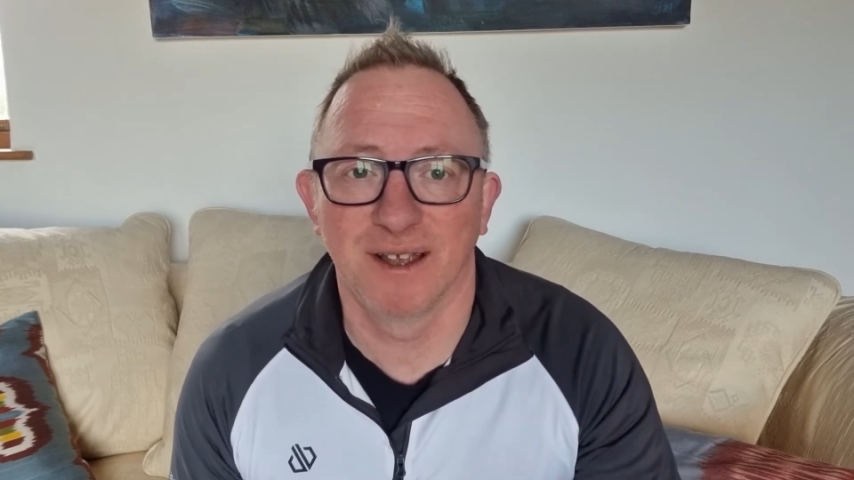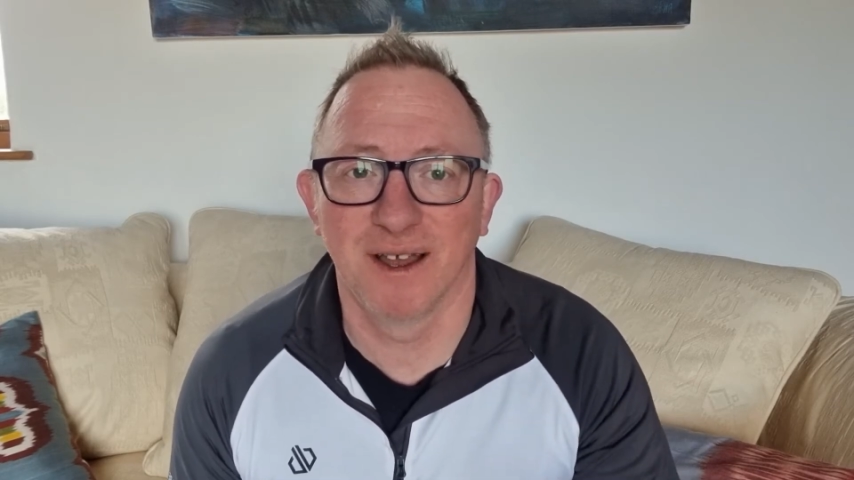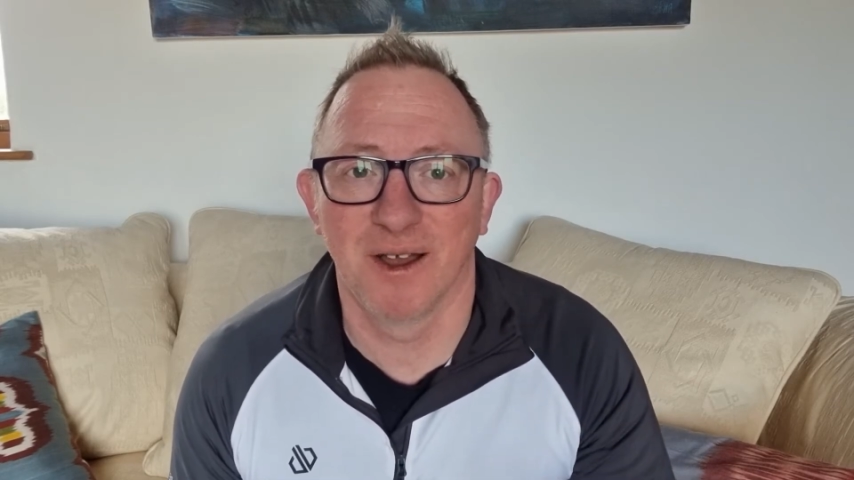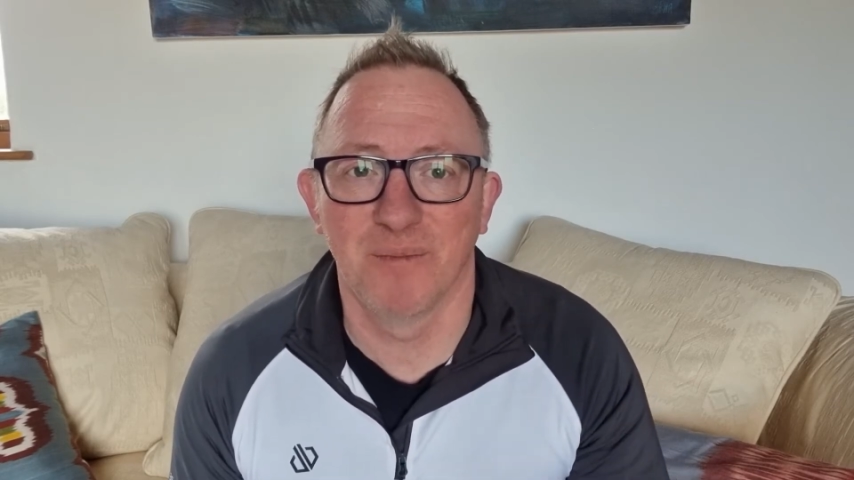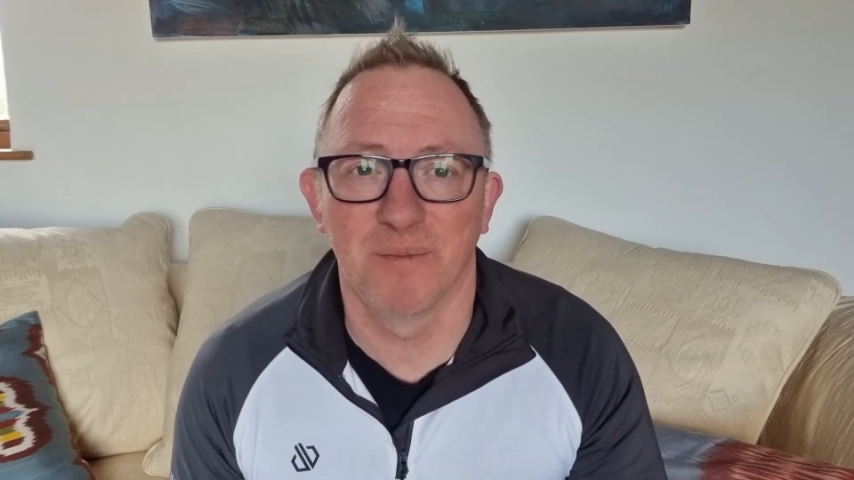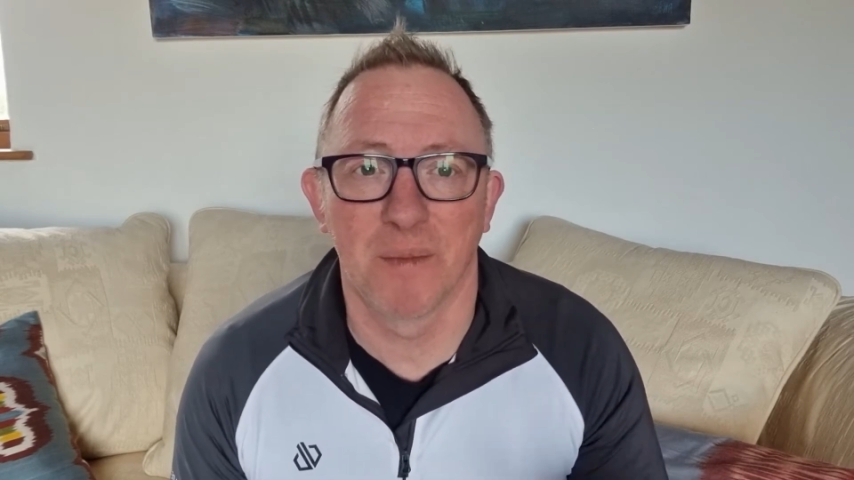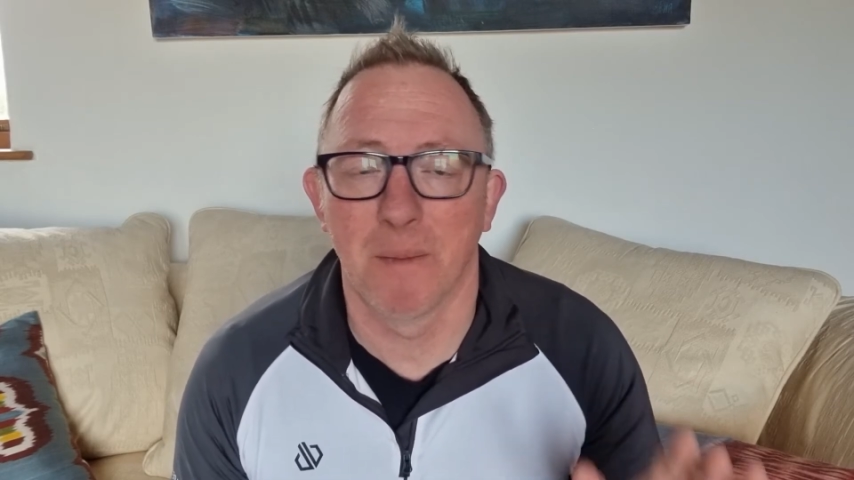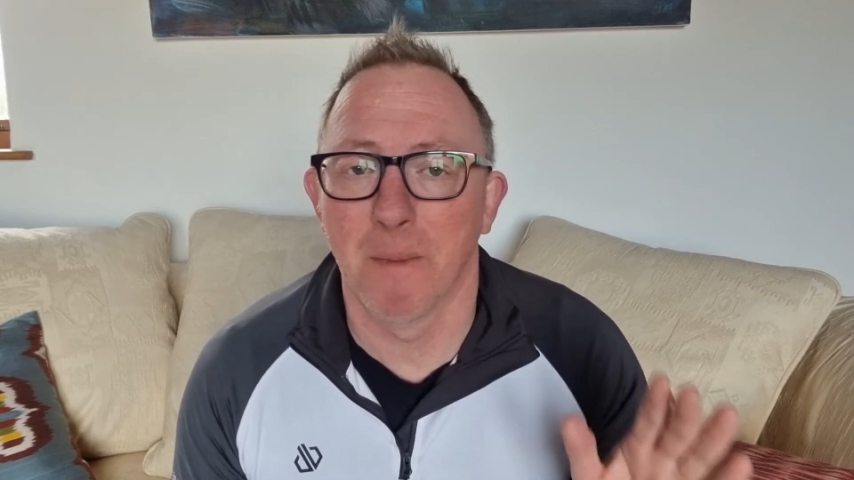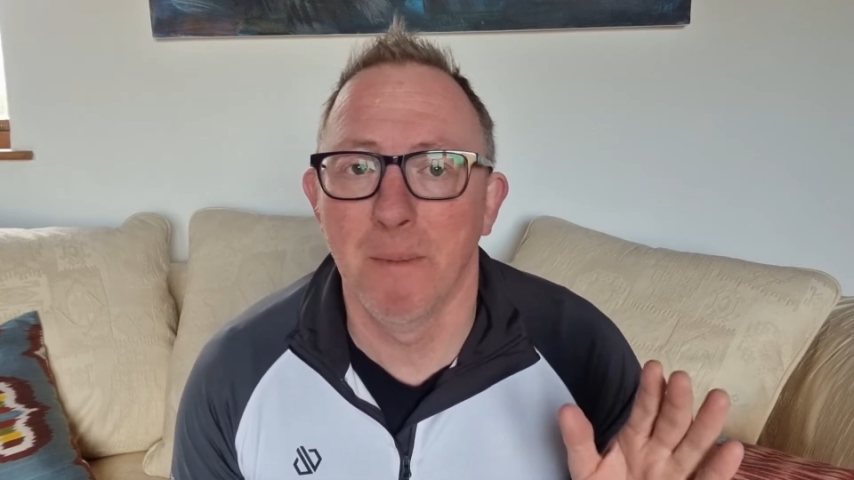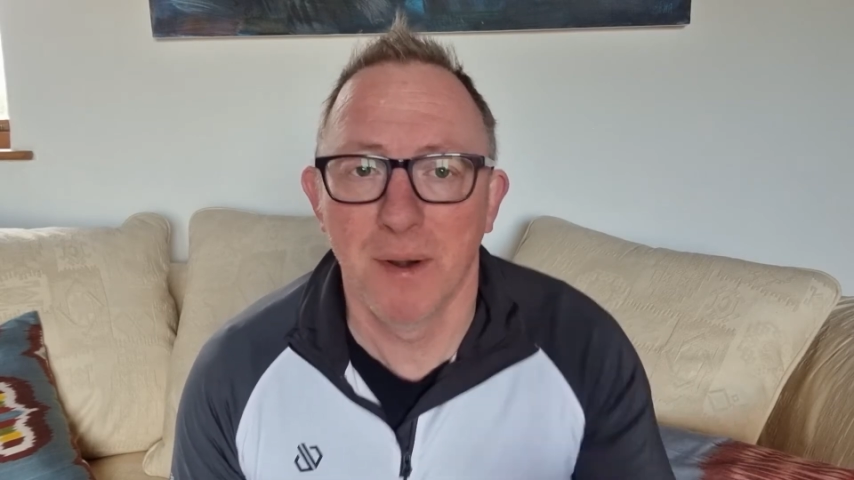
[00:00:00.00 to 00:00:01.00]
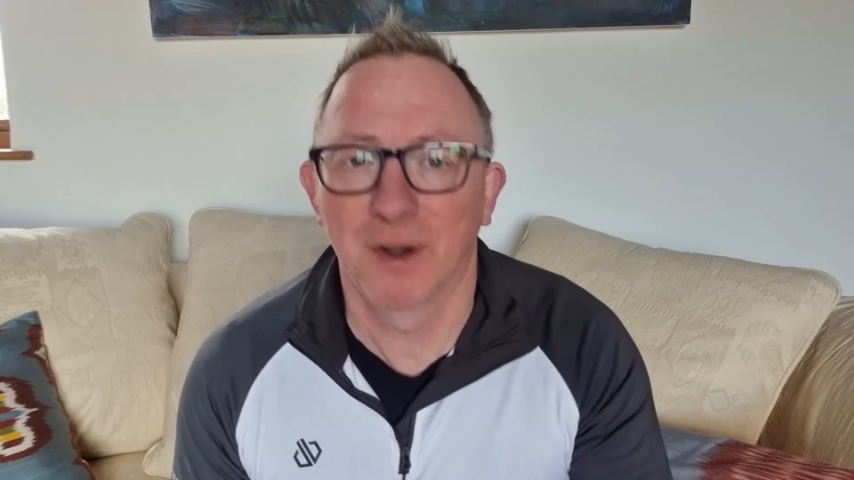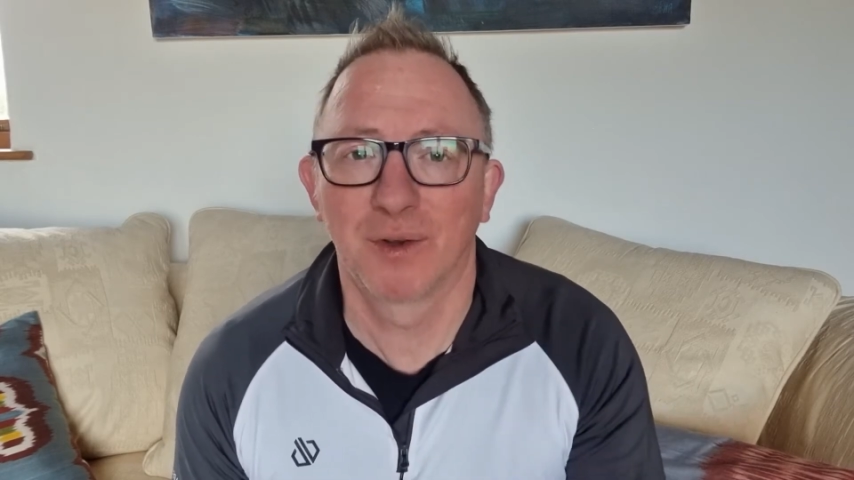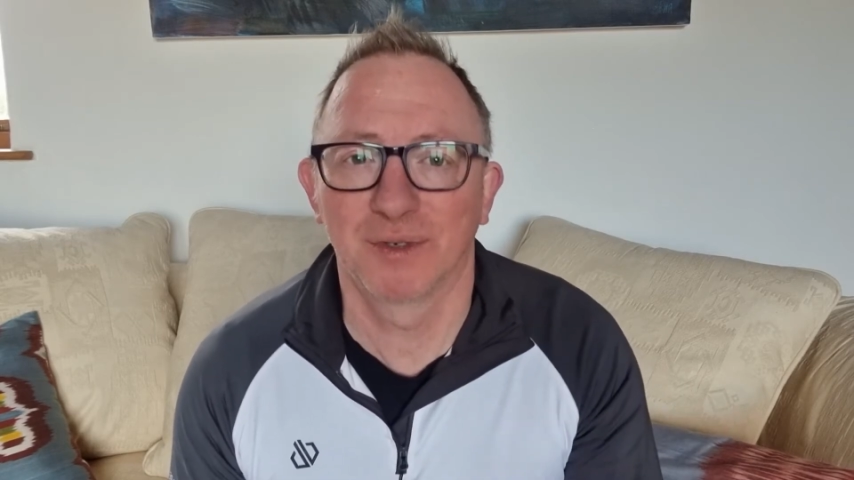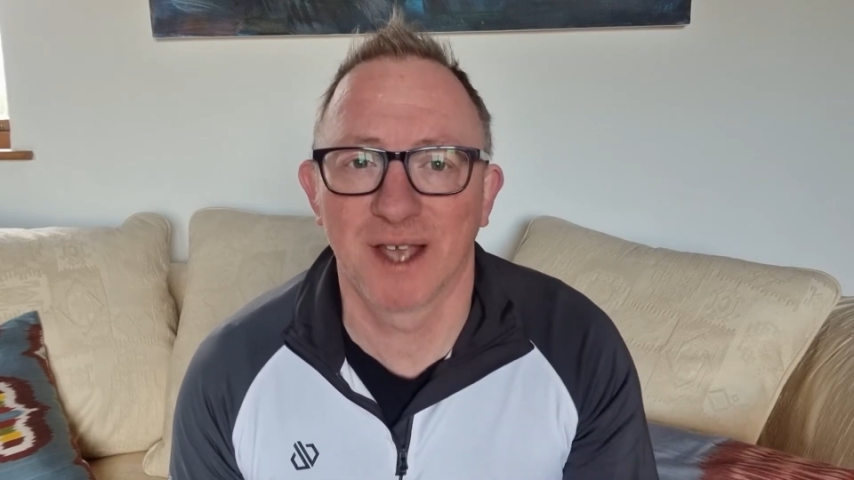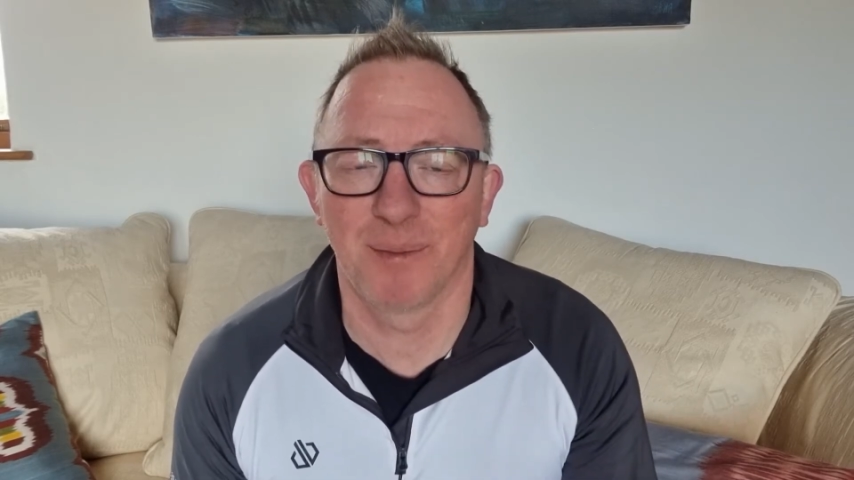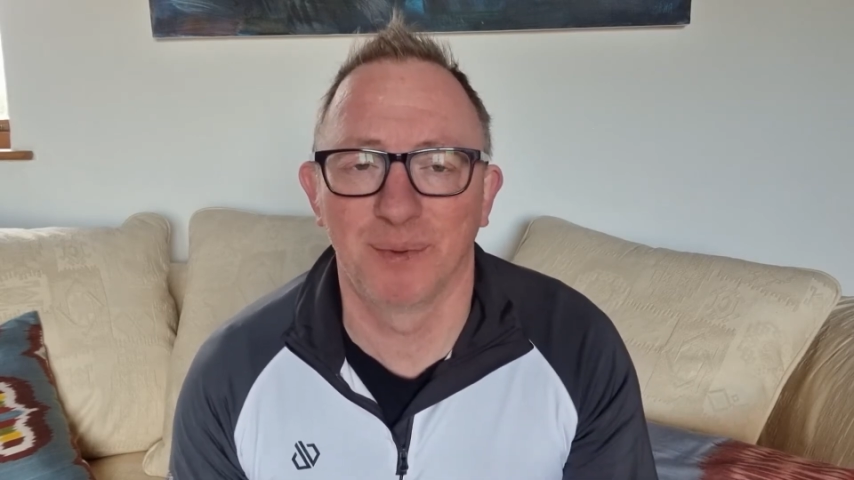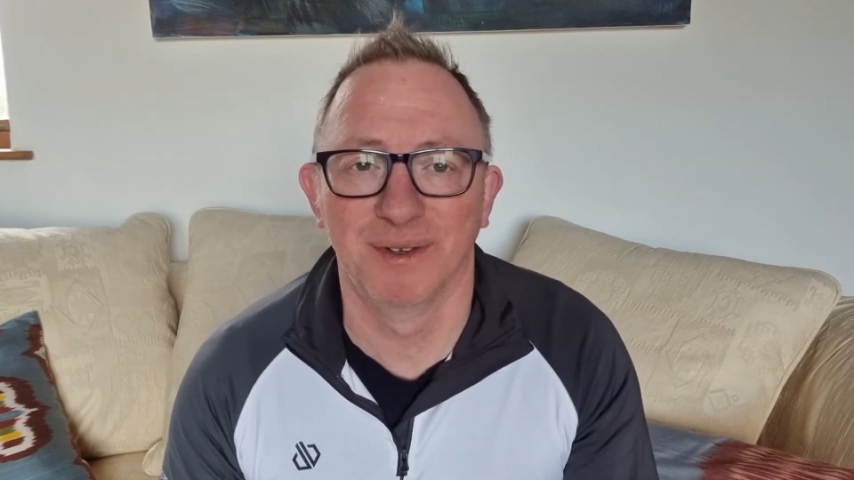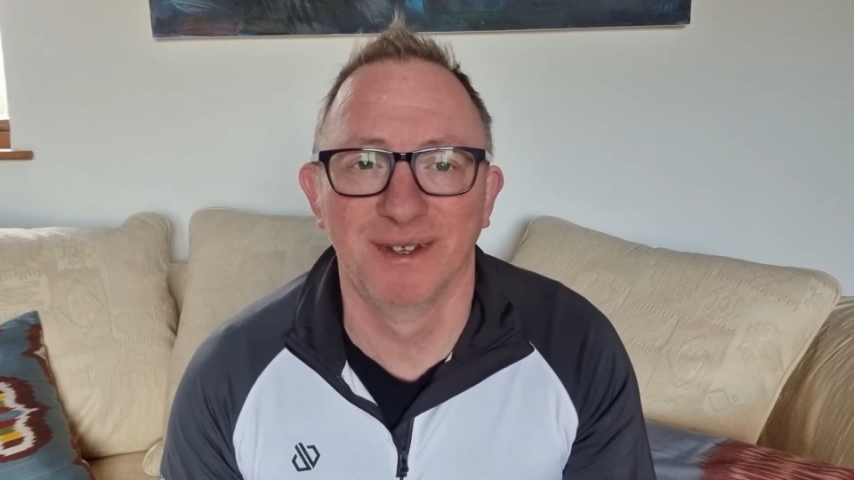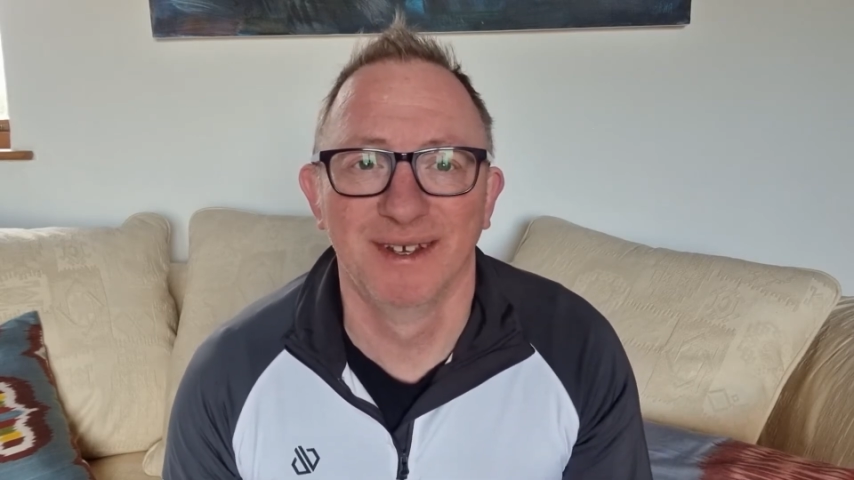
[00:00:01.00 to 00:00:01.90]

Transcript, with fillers: um, miracles happen.